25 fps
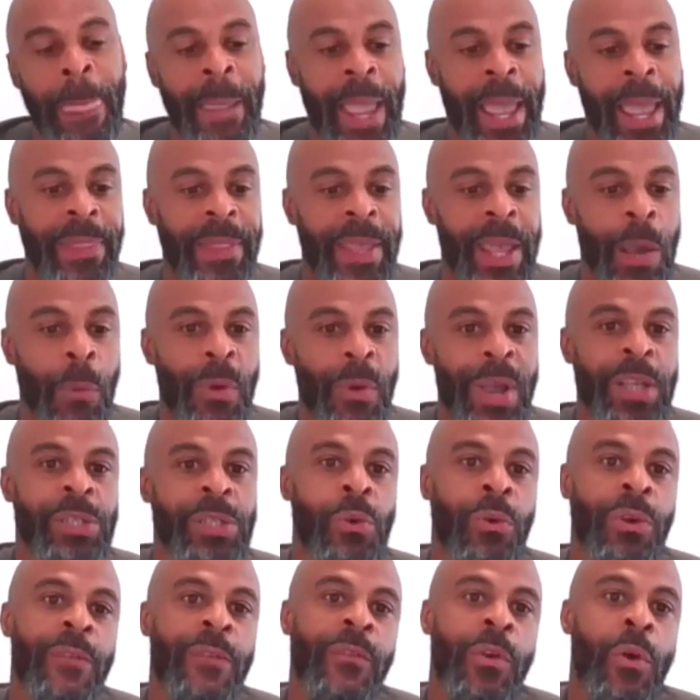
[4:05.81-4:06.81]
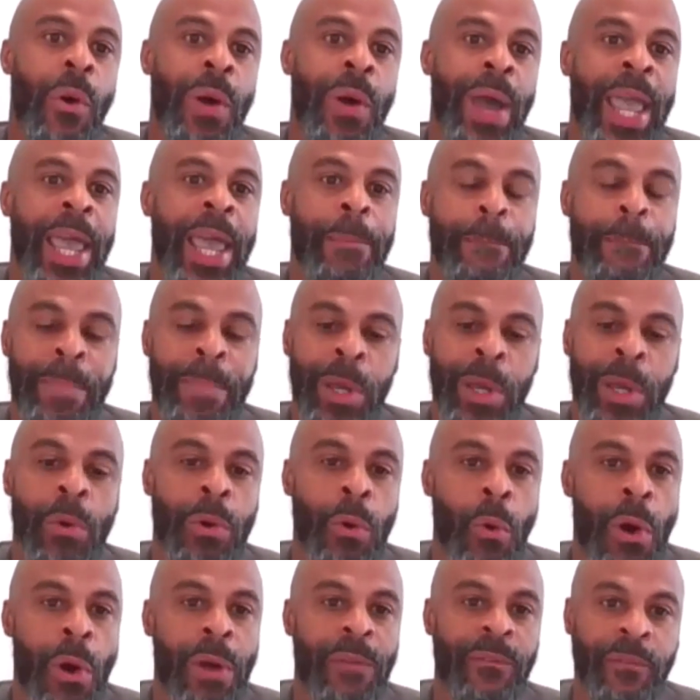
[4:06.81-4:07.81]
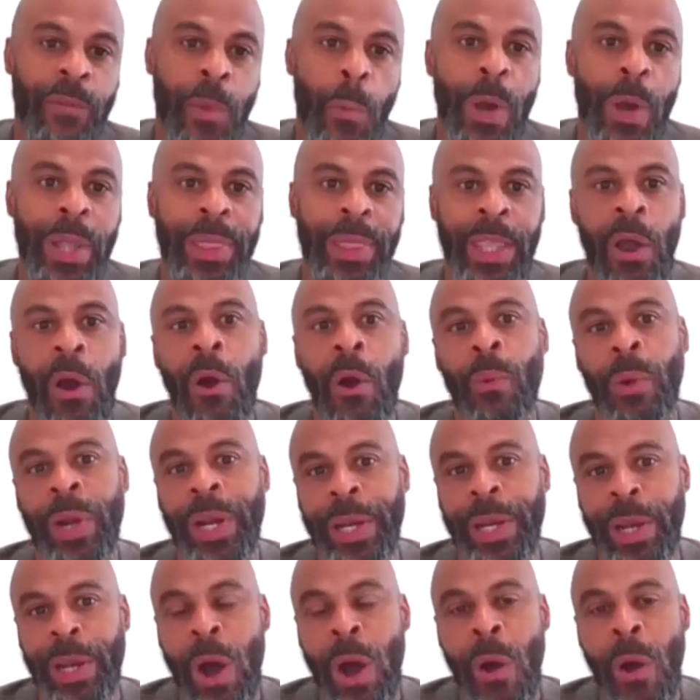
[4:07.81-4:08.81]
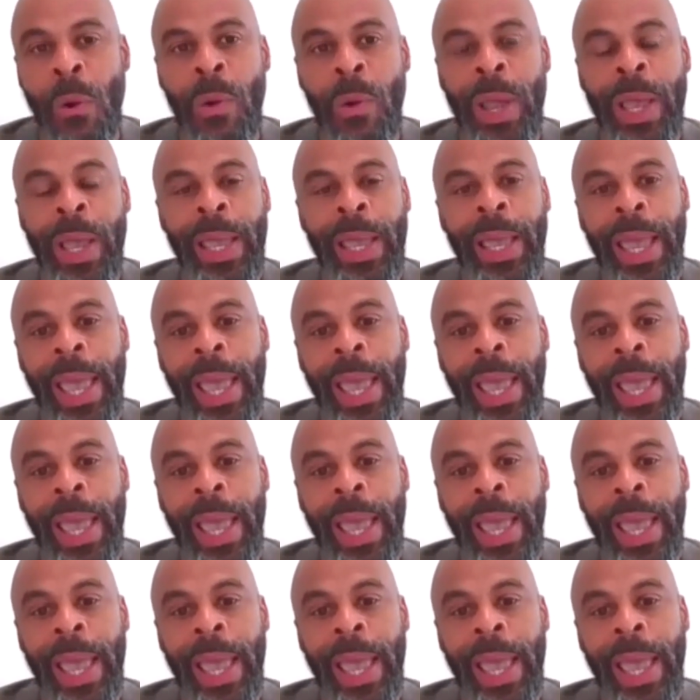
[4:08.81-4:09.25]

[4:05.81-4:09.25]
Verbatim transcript: And then we sort of go ahead and build on from what they already know.